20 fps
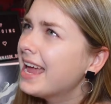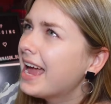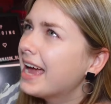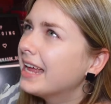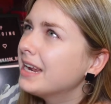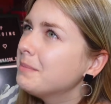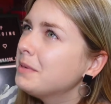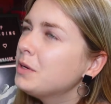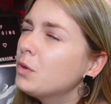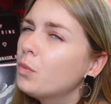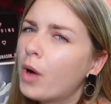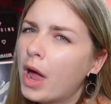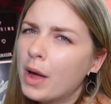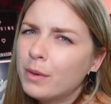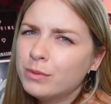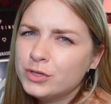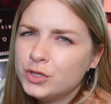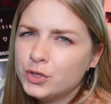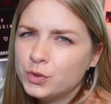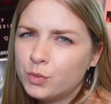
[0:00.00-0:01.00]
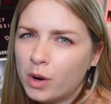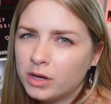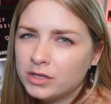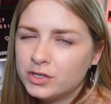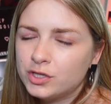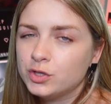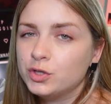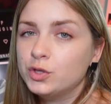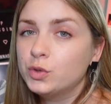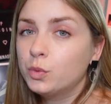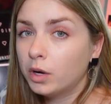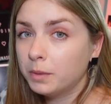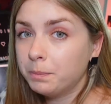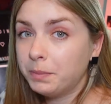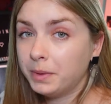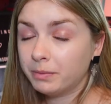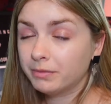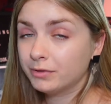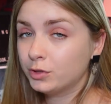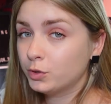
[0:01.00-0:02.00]
And I mean, why would you want to? You want
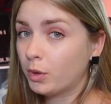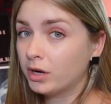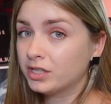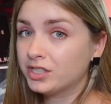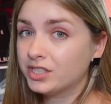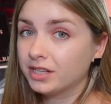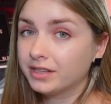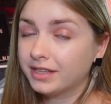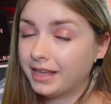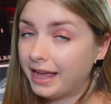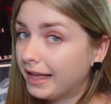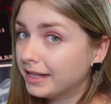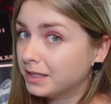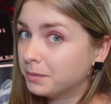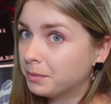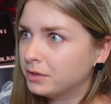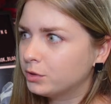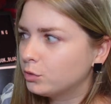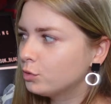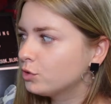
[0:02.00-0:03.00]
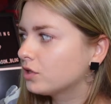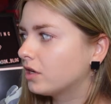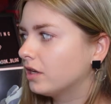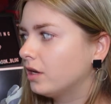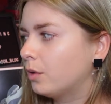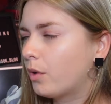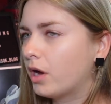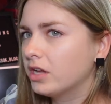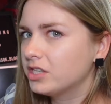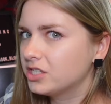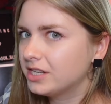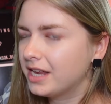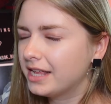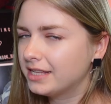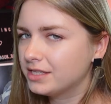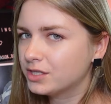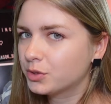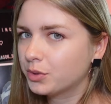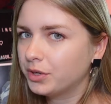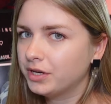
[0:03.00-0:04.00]
people to watch till the end, but who's gonna watch an
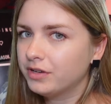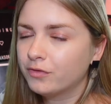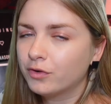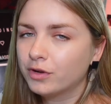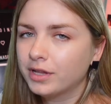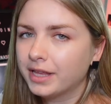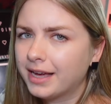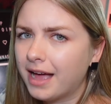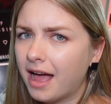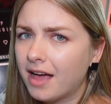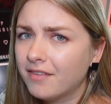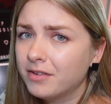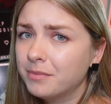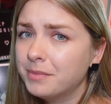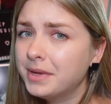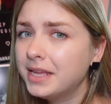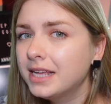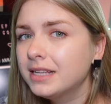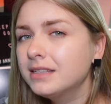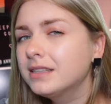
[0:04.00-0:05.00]
end screen for like half a minute?